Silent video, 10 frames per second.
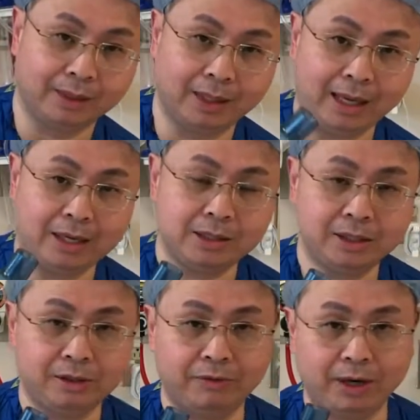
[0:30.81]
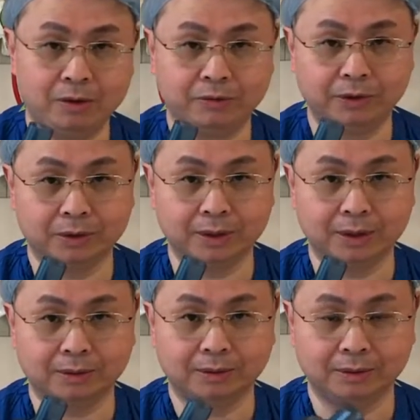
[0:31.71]
an anesthesia viral filter.
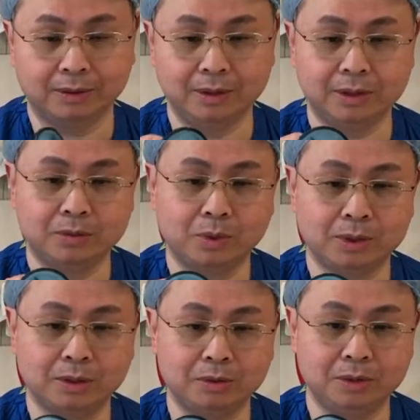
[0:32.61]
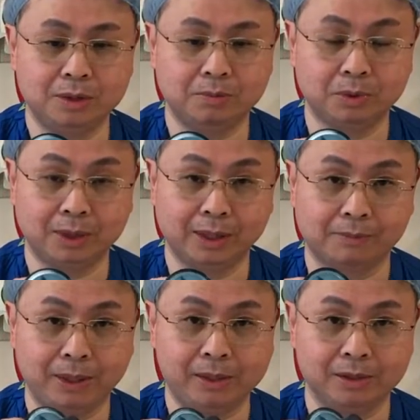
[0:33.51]
This is what's used to
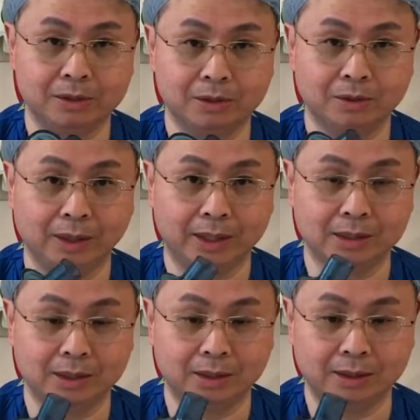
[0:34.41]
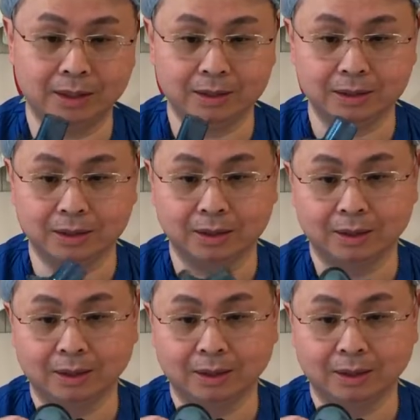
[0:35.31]
protect patients during anesthetic cases,